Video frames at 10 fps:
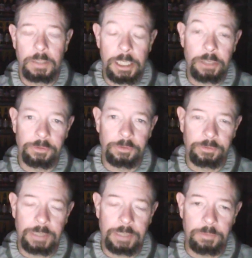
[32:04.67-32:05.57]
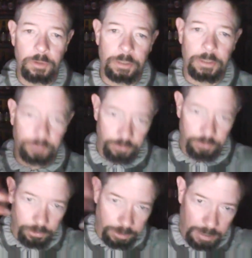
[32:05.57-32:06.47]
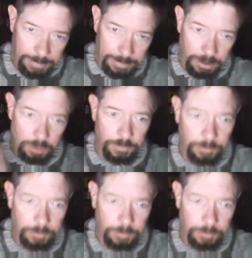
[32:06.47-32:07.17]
He couldn't keep doing it because the children climbing all over his